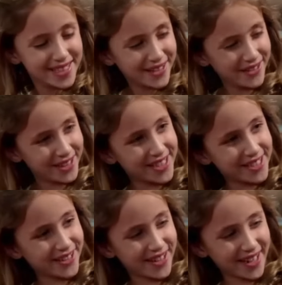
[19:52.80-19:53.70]
You did
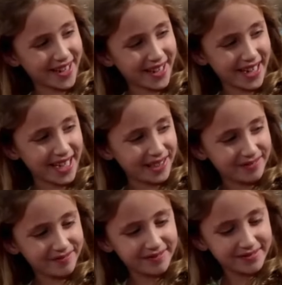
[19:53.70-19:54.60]
so good, Auggie.
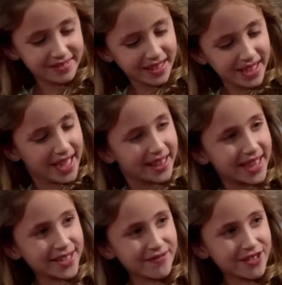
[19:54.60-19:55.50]

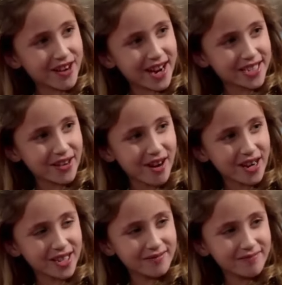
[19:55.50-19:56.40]
Thanks for trying so
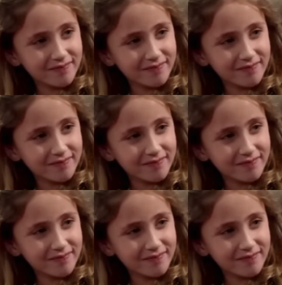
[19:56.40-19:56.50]
hard.